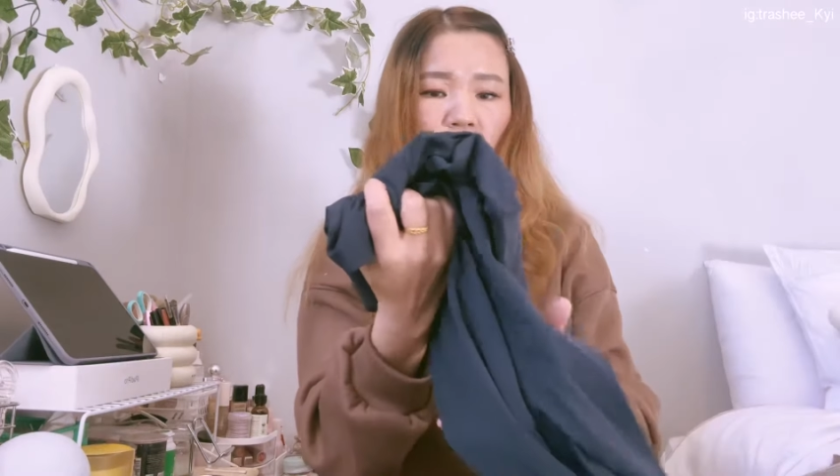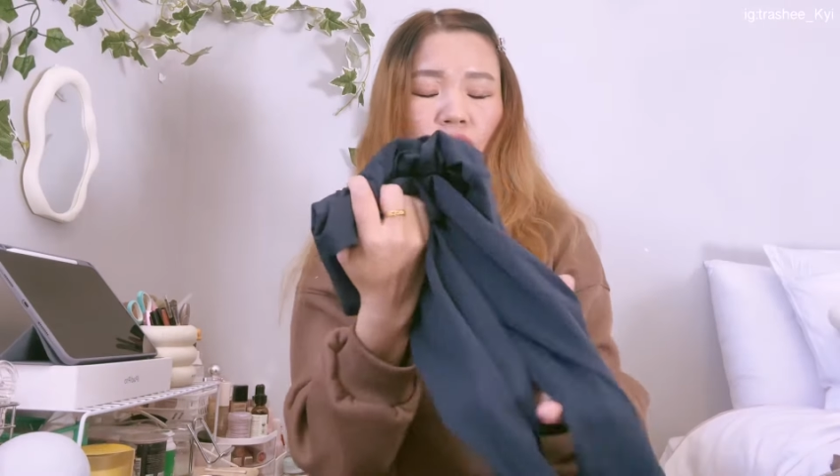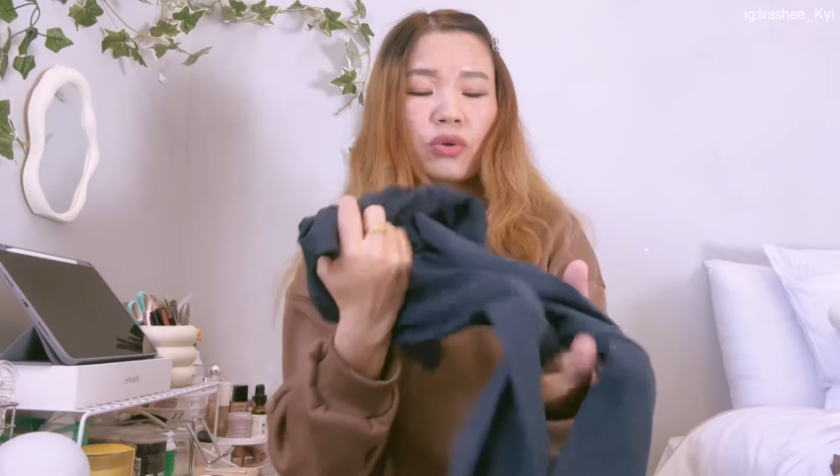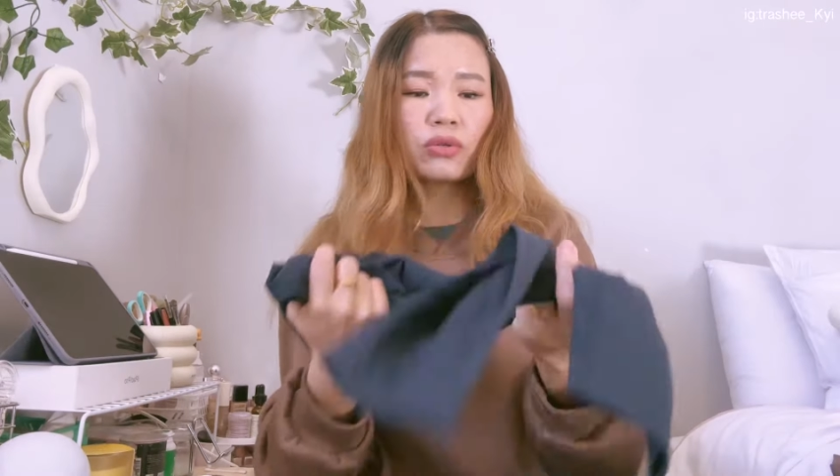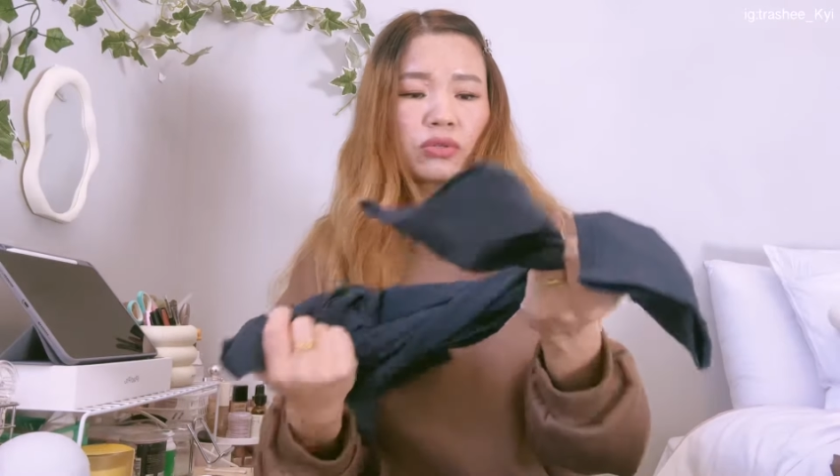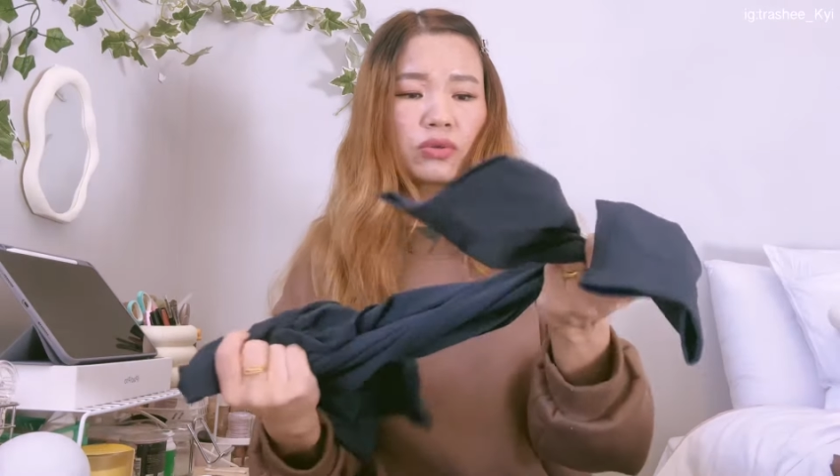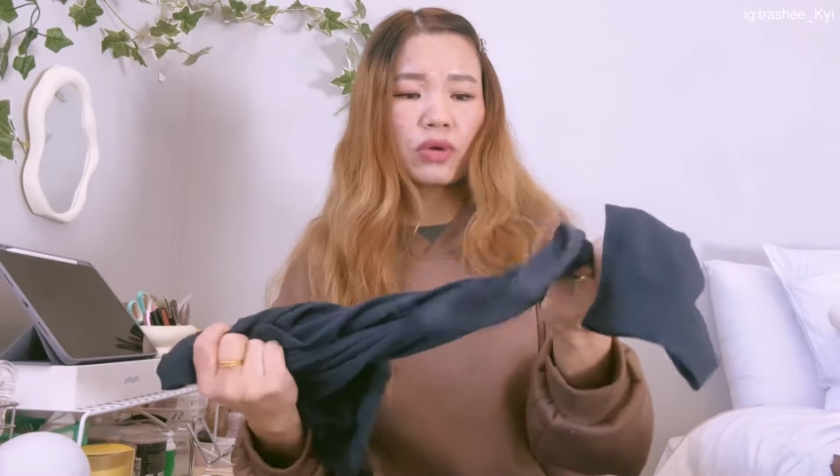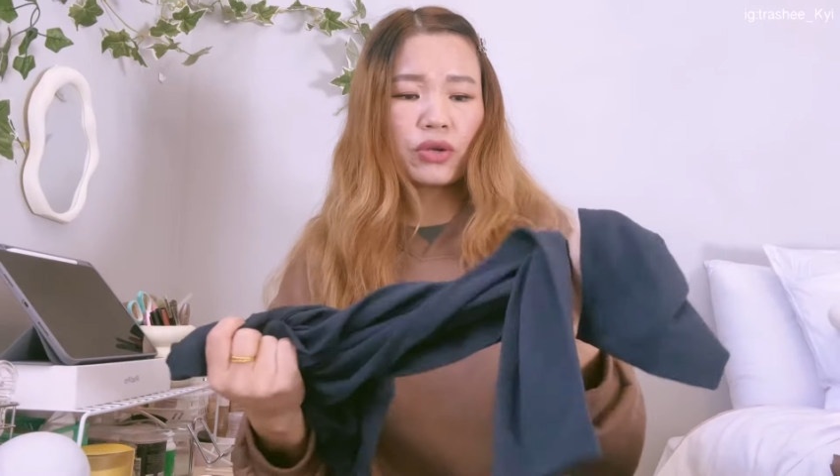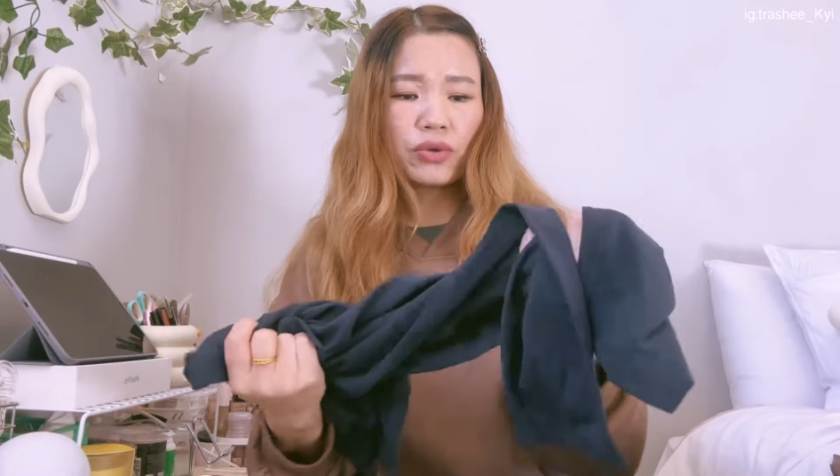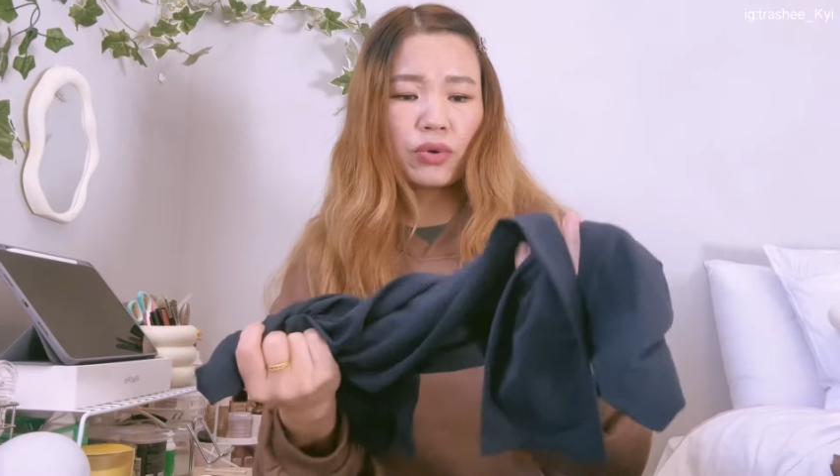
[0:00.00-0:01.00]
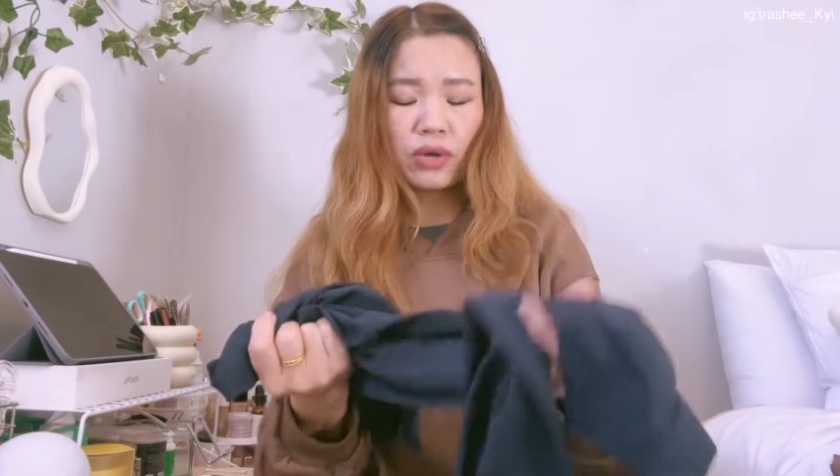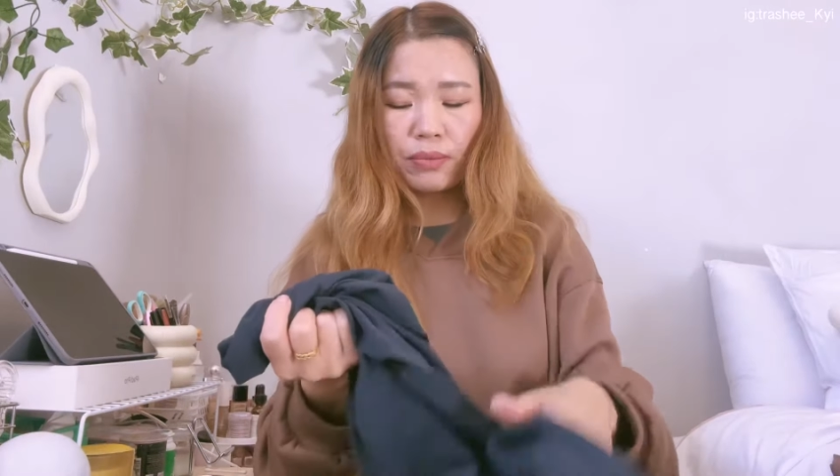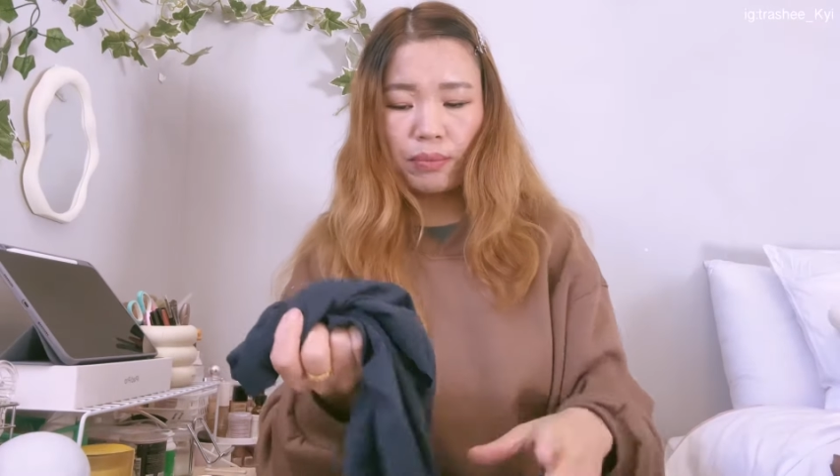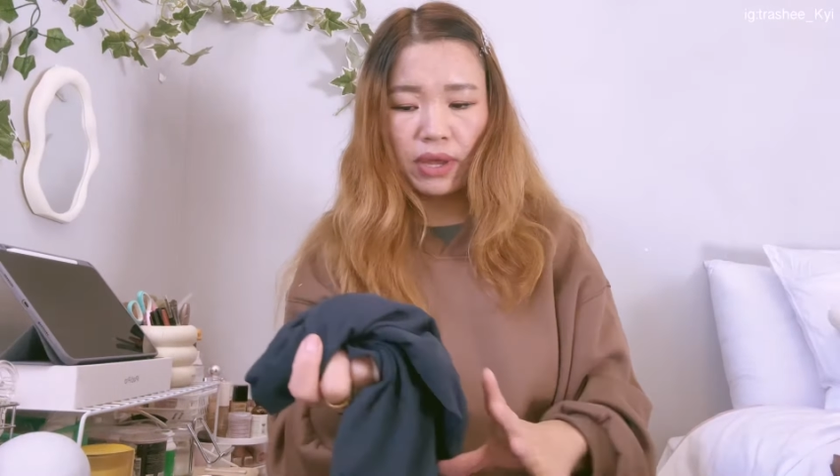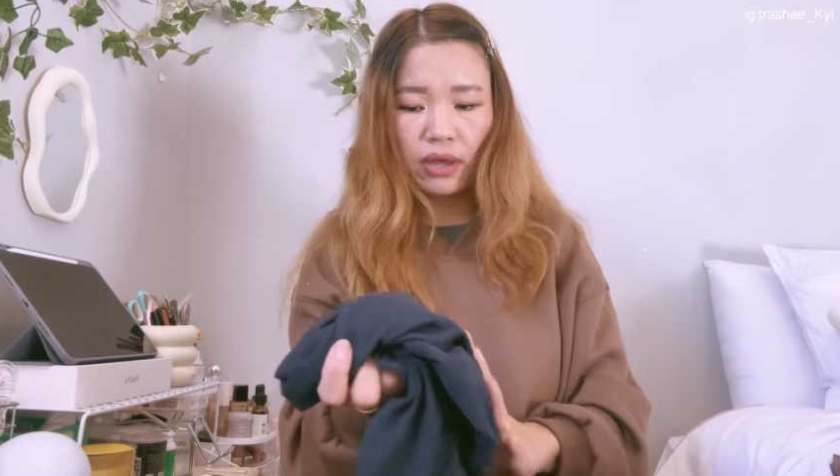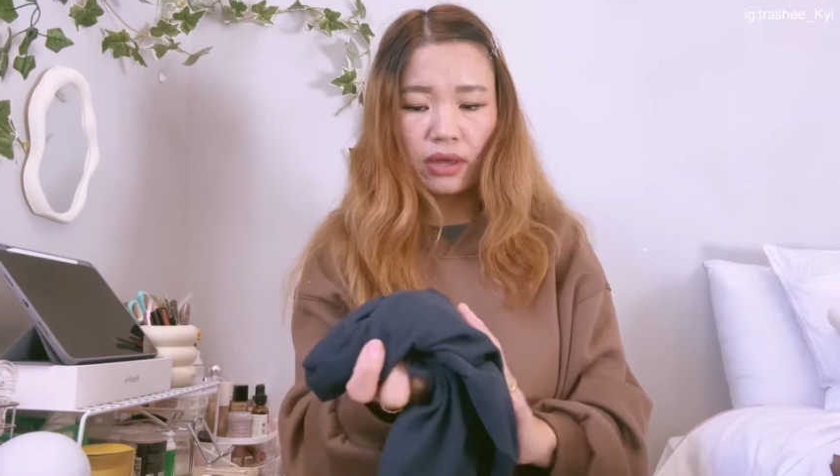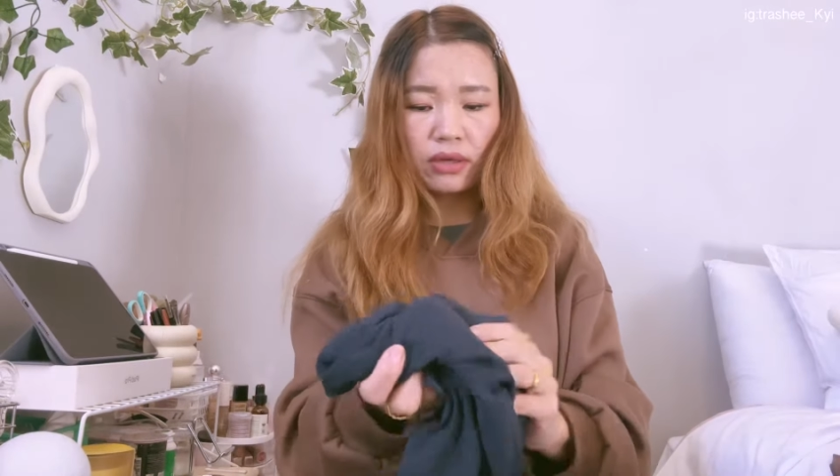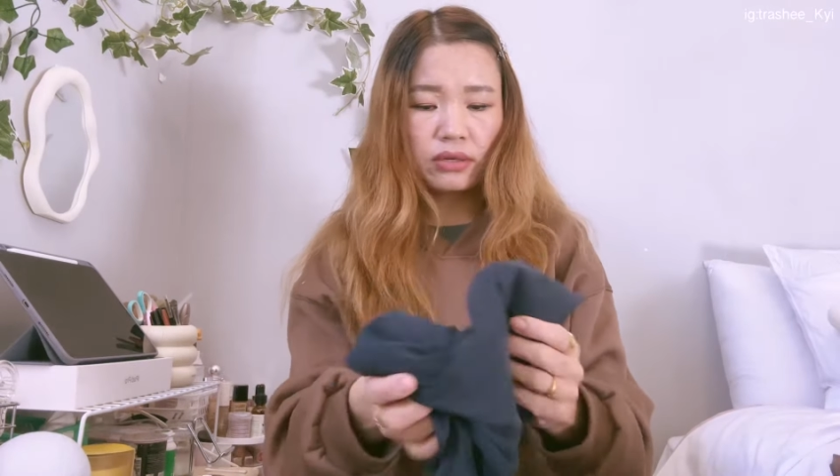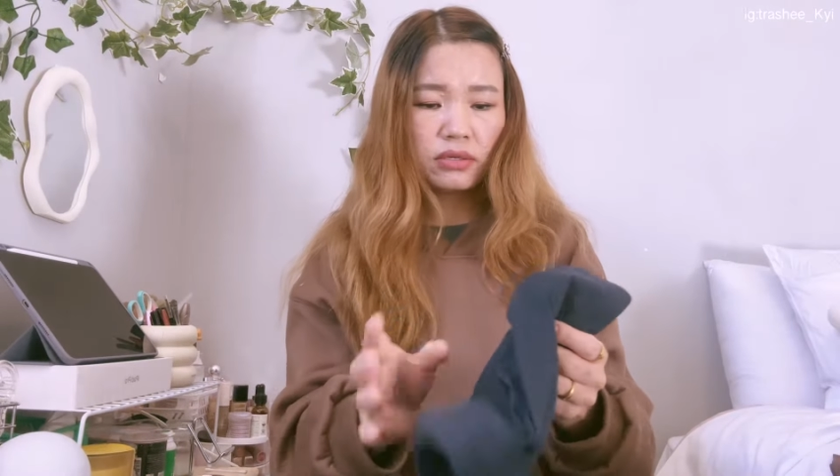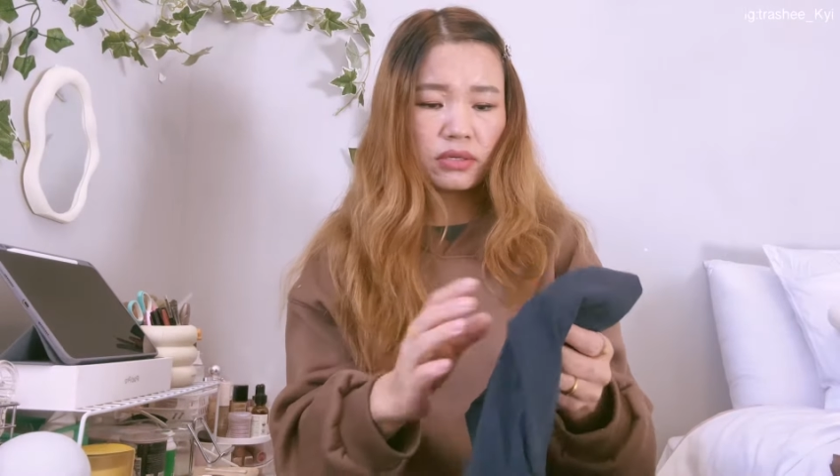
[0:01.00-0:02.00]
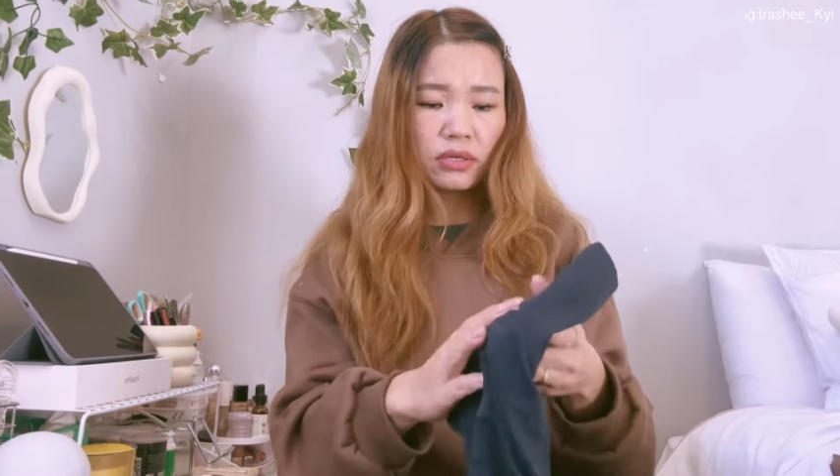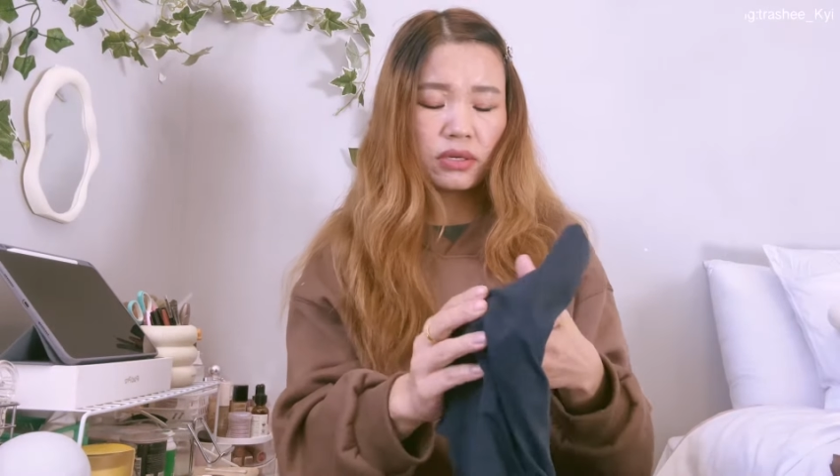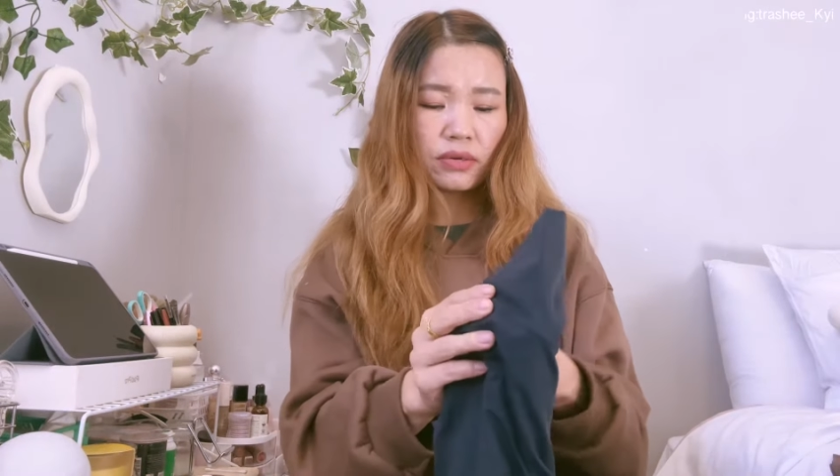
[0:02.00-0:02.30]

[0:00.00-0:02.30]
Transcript: is also a yoga pant